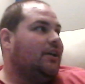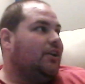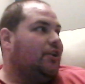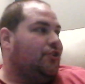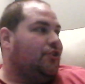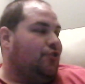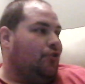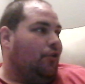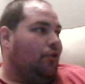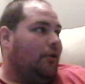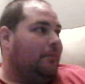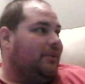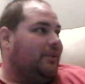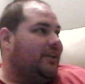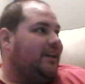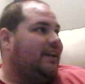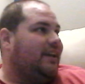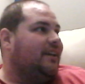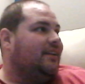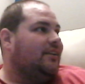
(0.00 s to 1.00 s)
Because
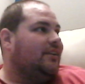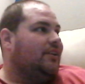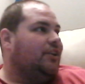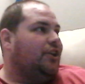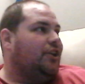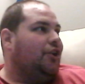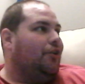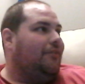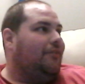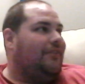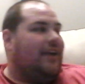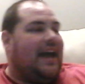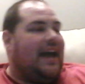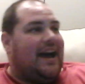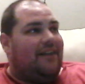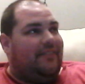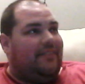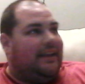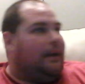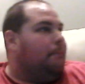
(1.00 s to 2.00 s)
normally, you know, if you
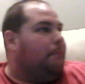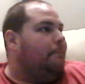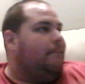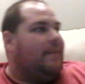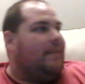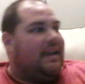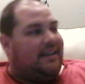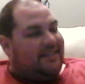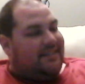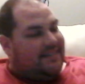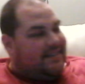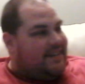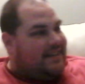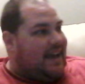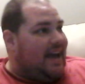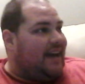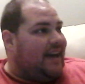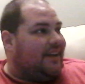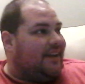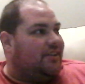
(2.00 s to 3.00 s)
have, like, a mixed
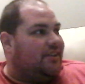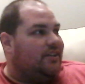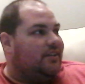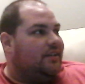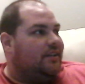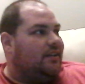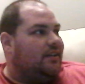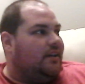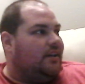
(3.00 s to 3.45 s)
deck,